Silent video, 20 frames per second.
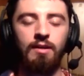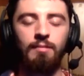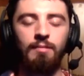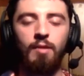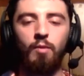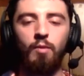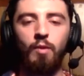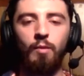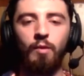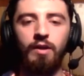
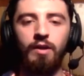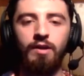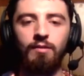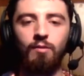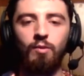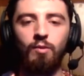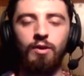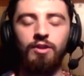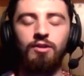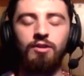But
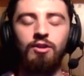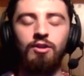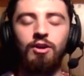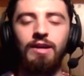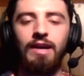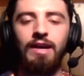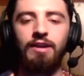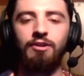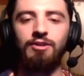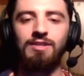when you look
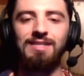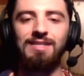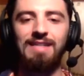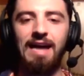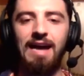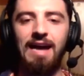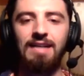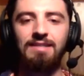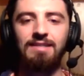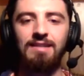at your
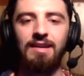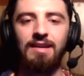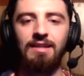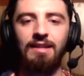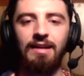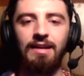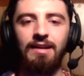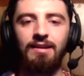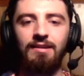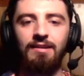stats on
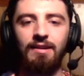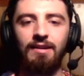LingQ,